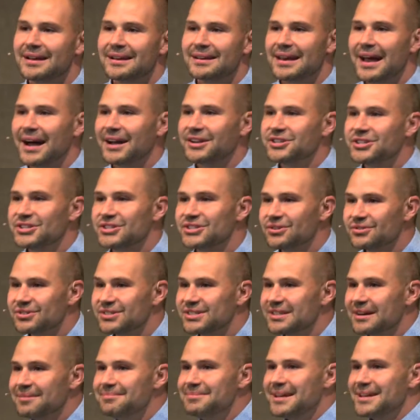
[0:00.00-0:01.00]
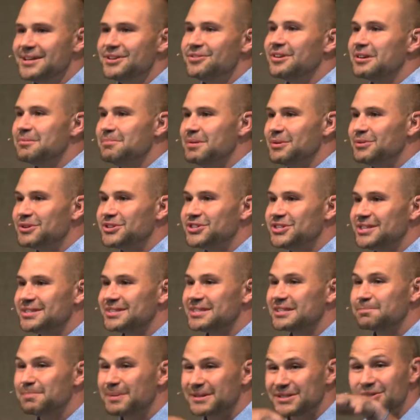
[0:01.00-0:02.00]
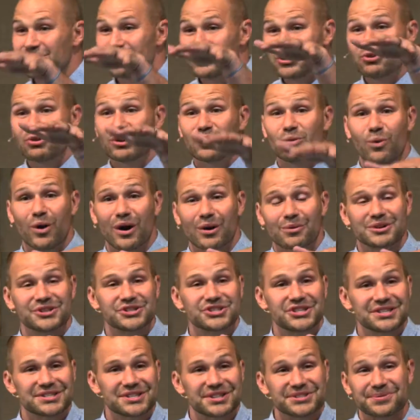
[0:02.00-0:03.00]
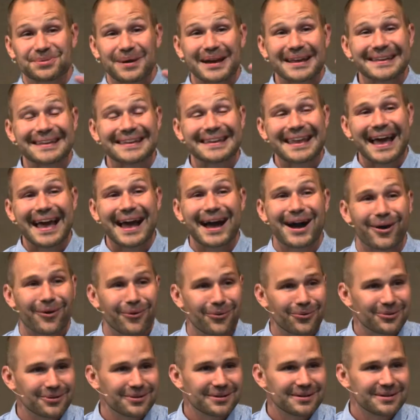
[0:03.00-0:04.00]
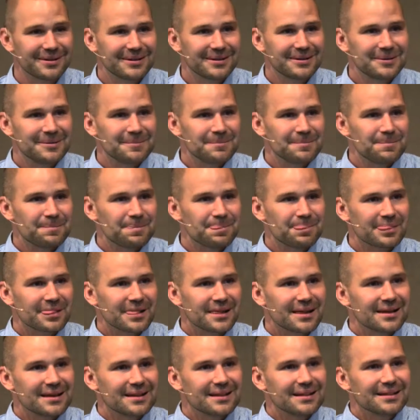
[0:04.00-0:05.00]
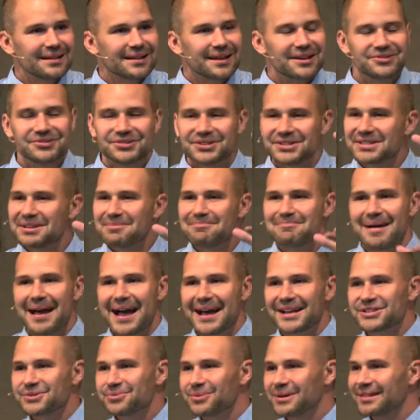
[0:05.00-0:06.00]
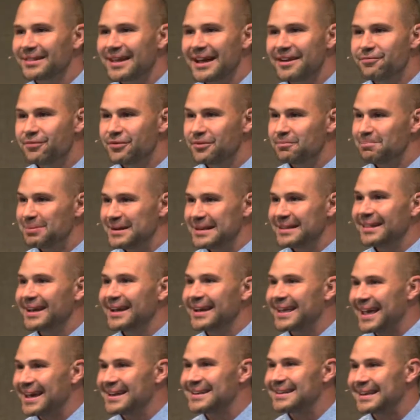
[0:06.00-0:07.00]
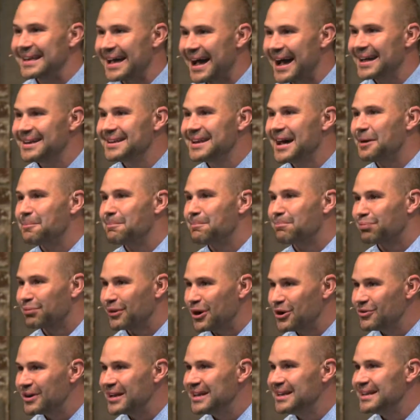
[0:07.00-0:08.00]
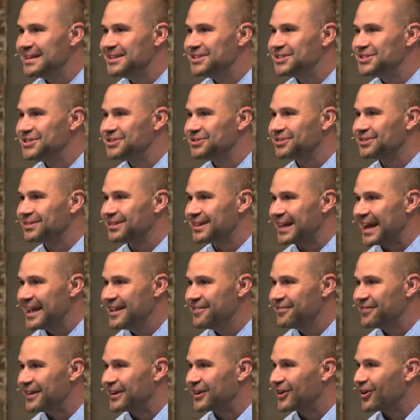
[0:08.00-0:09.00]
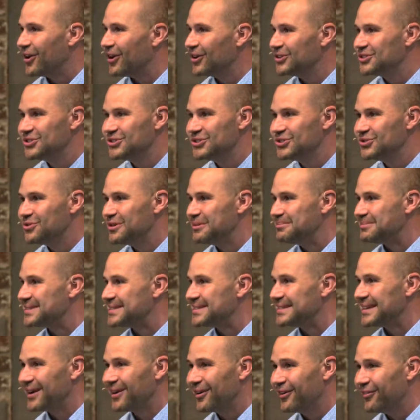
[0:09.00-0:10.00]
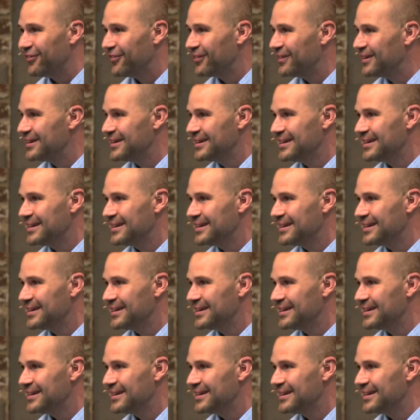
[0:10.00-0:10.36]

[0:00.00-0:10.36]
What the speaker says: not just so someday you can be with Jesus, but so you can walk with Jesus right now. Can you just imagine what life would be like had God not broken into your life and called you to himself?